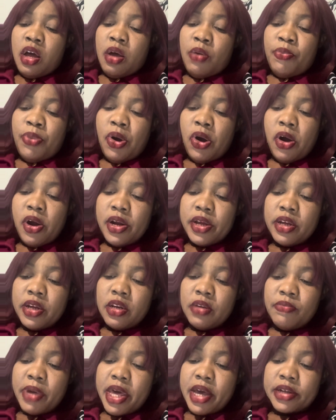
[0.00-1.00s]

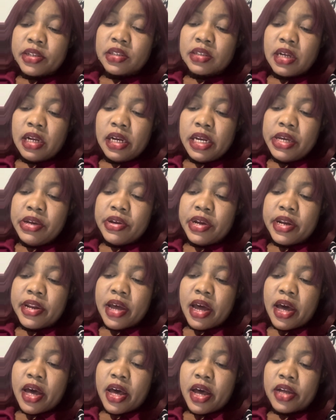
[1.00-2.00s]
Polling makes clear
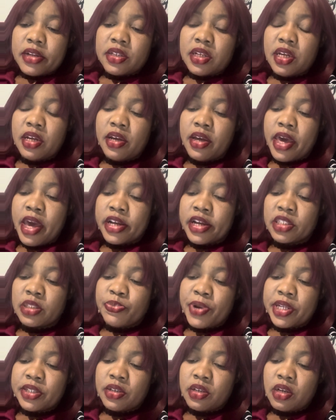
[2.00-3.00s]
that
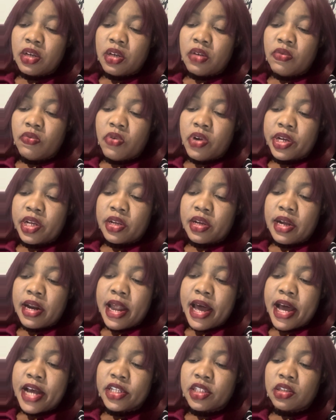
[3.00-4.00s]
ex-president working
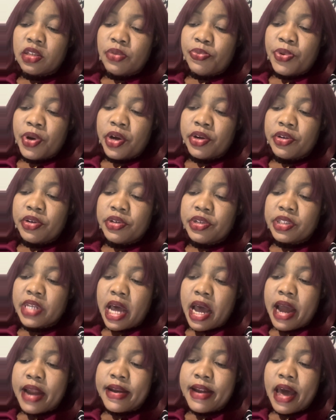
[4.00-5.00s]
class supporters
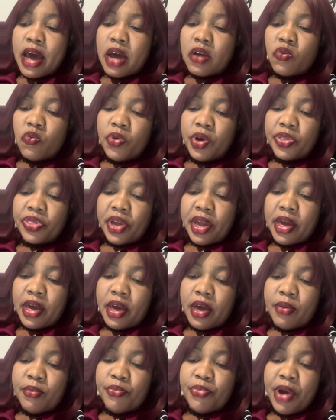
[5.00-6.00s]
are not with
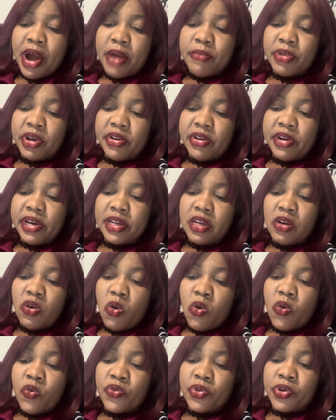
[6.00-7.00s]
him primarily
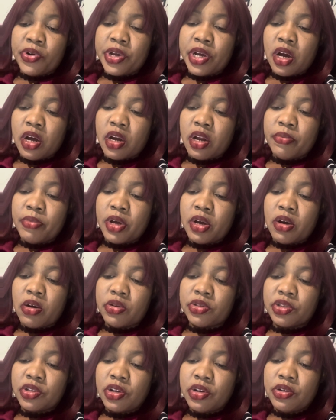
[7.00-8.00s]
over economic
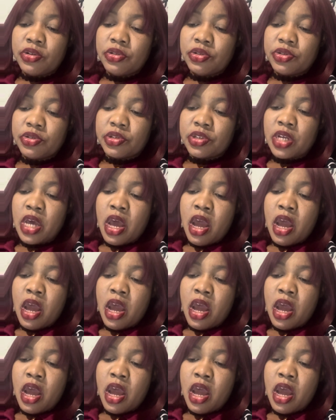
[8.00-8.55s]
concerns.